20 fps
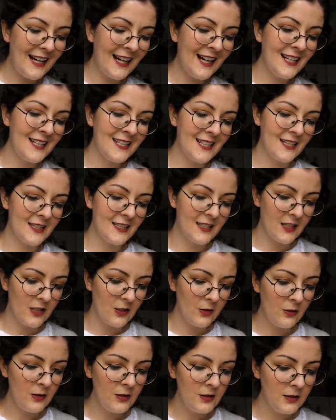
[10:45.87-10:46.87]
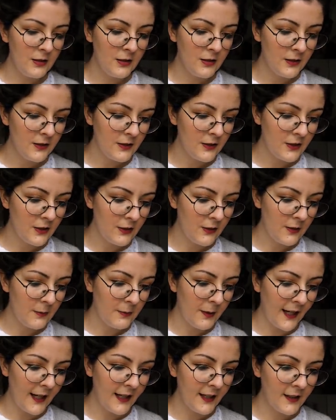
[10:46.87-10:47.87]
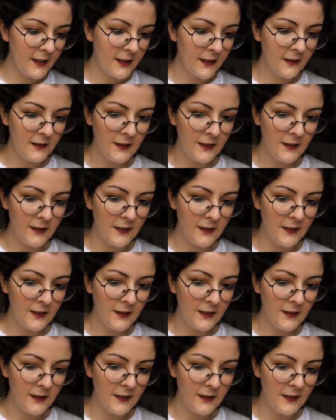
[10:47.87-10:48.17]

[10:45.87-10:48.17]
identical to the back.